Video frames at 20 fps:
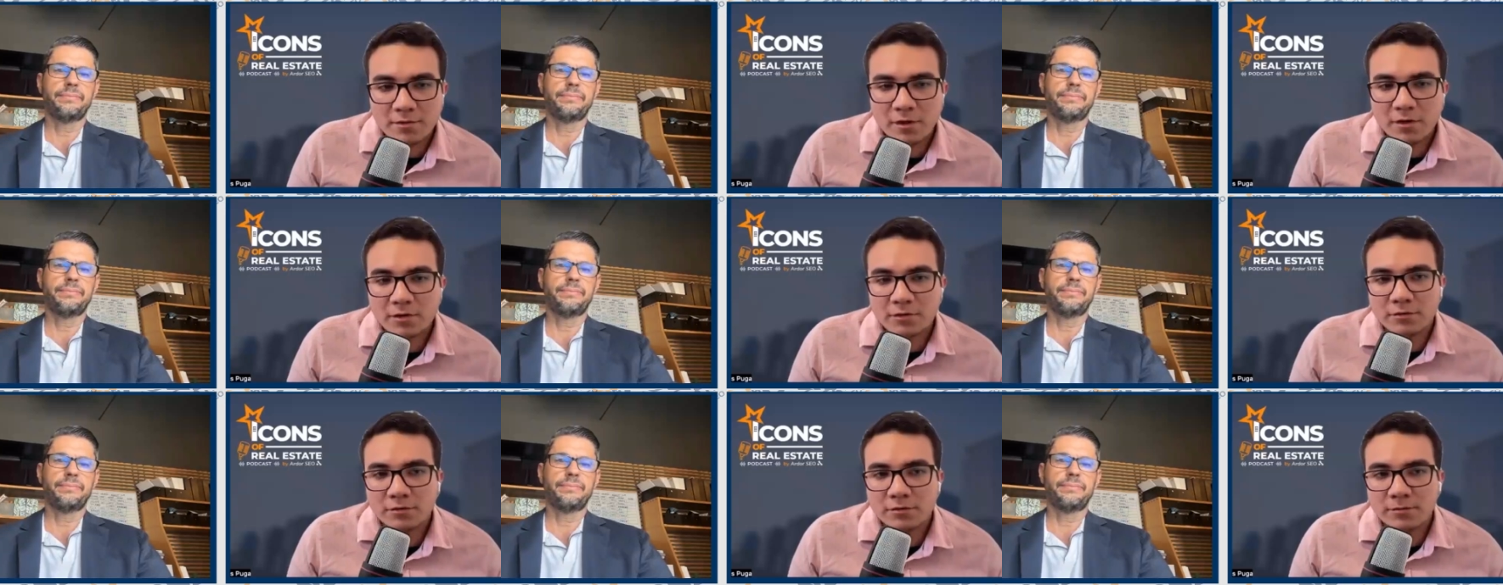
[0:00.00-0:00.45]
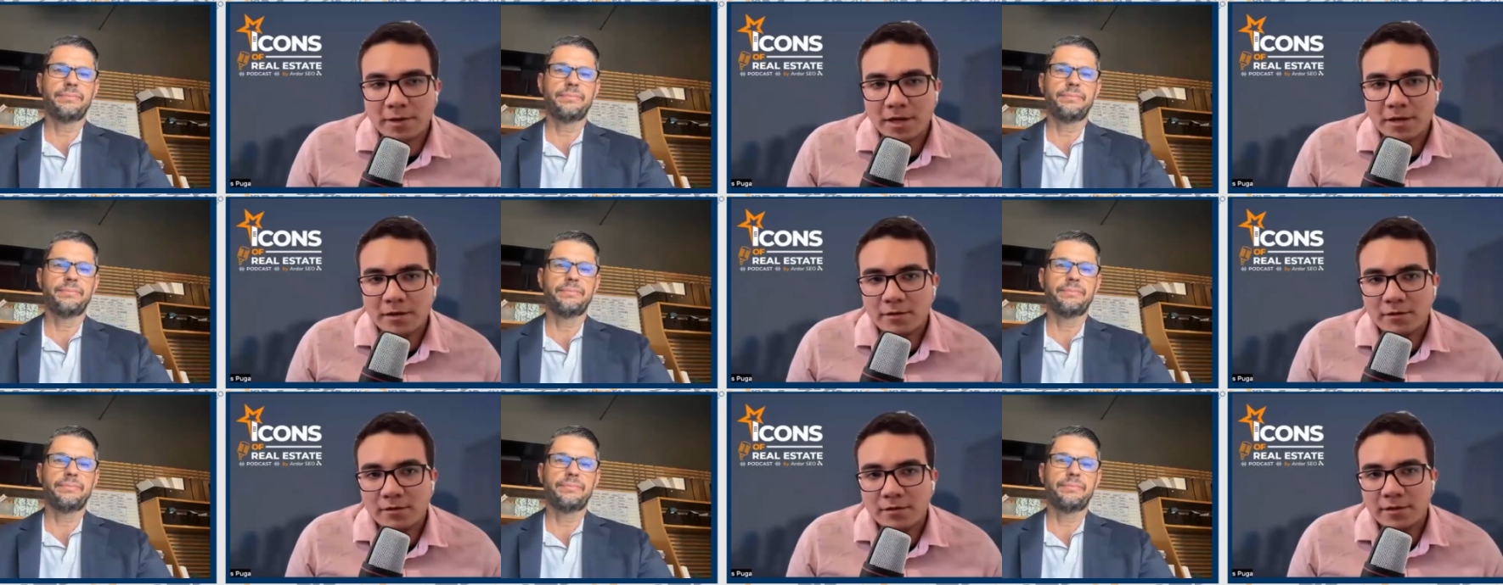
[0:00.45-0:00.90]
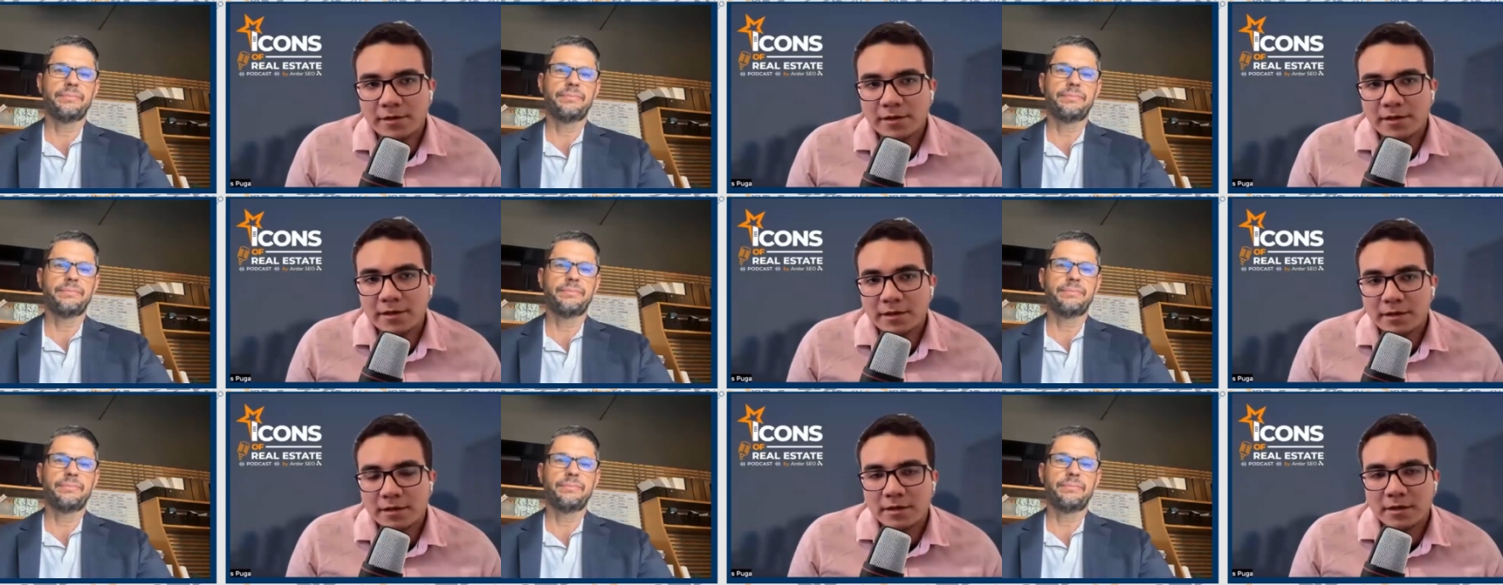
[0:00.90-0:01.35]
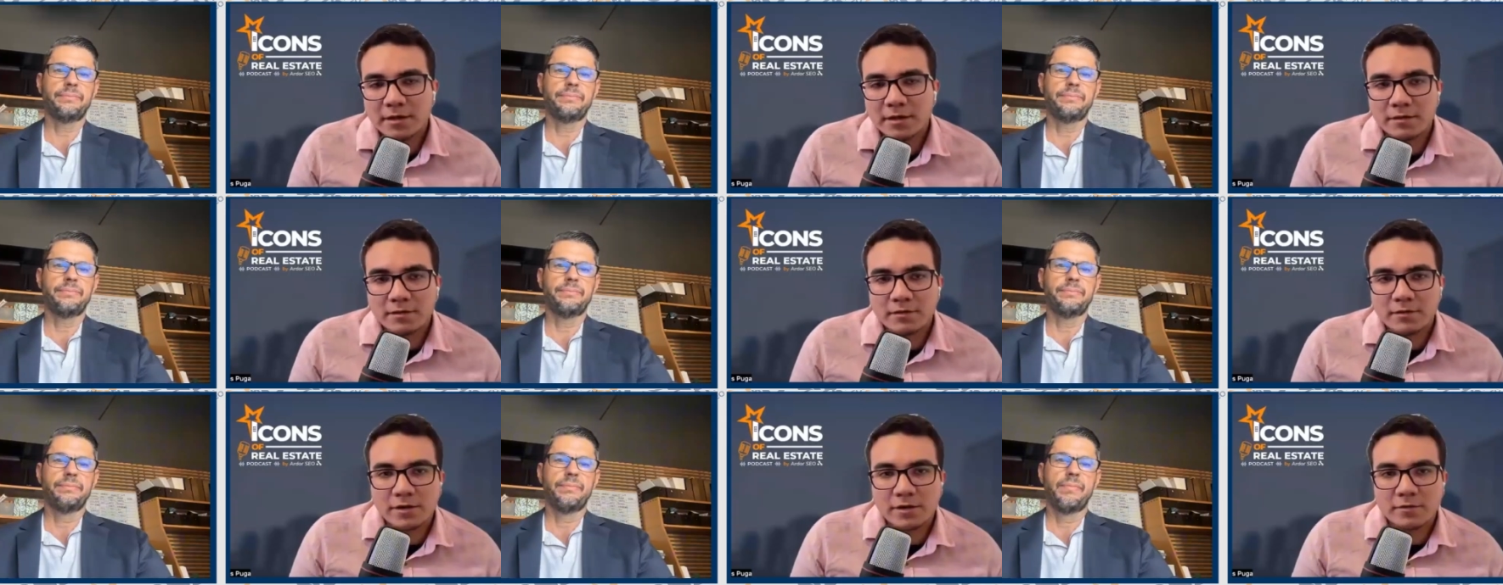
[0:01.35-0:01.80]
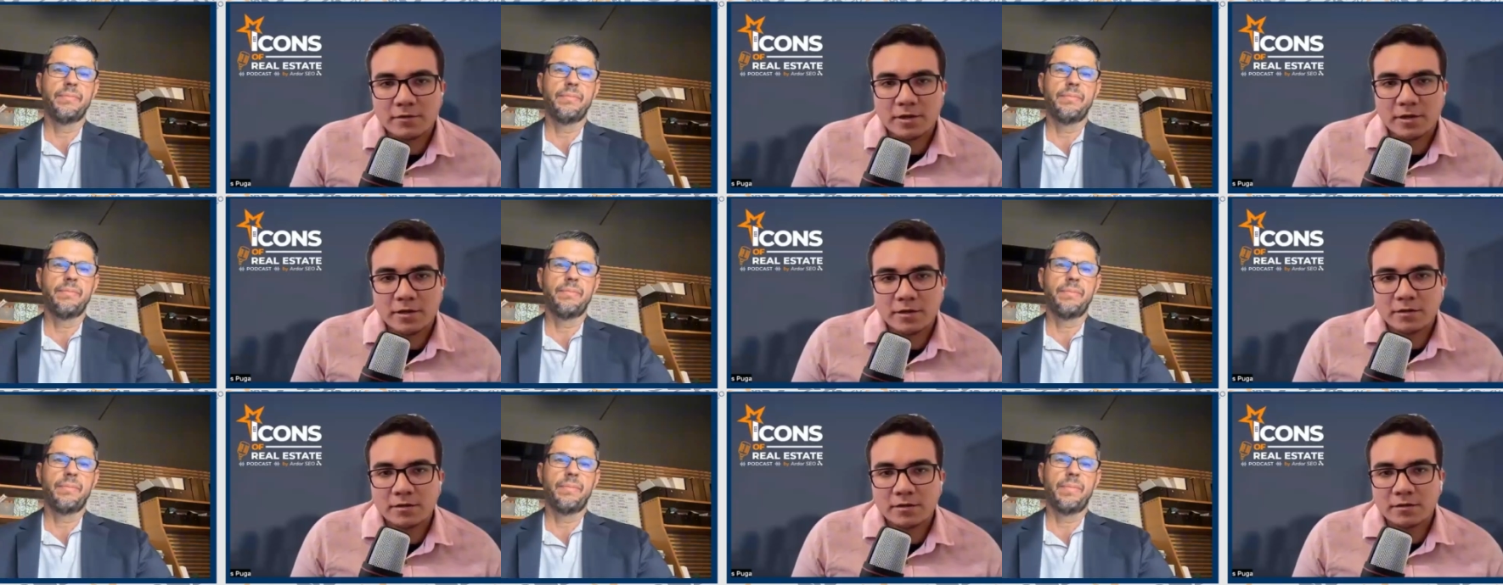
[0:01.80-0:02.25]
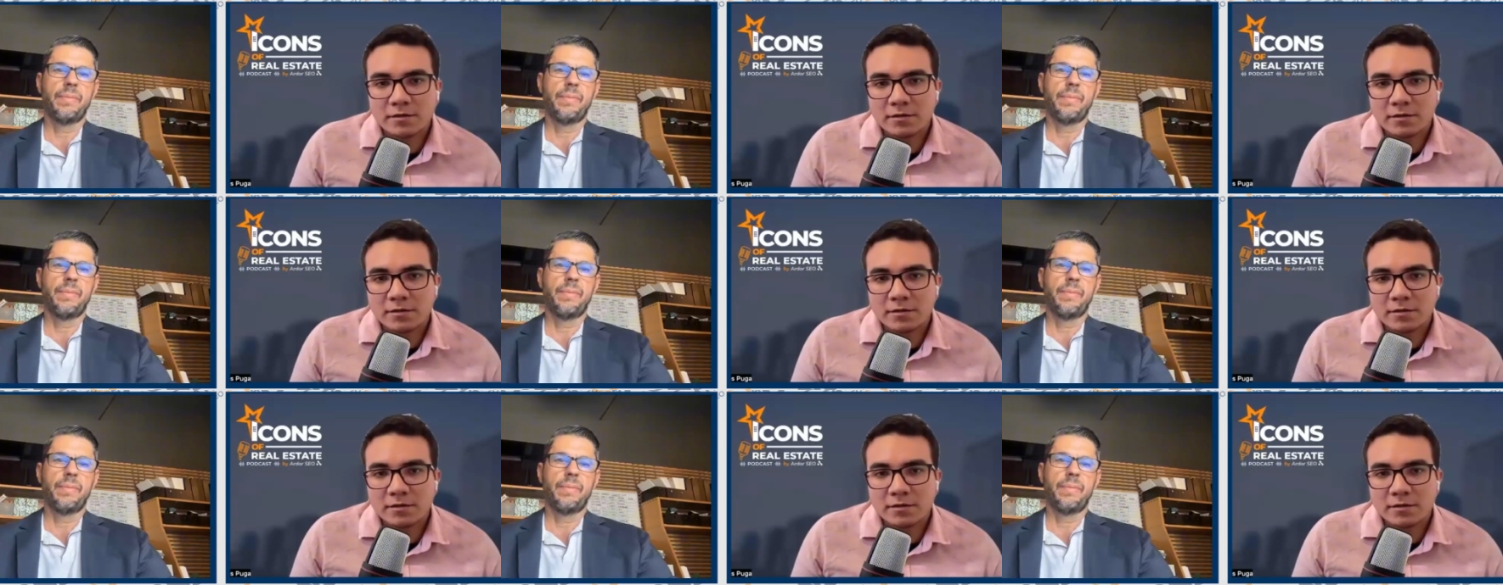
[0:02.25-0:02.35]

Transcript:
Speaker 1: or condo buyer in your area?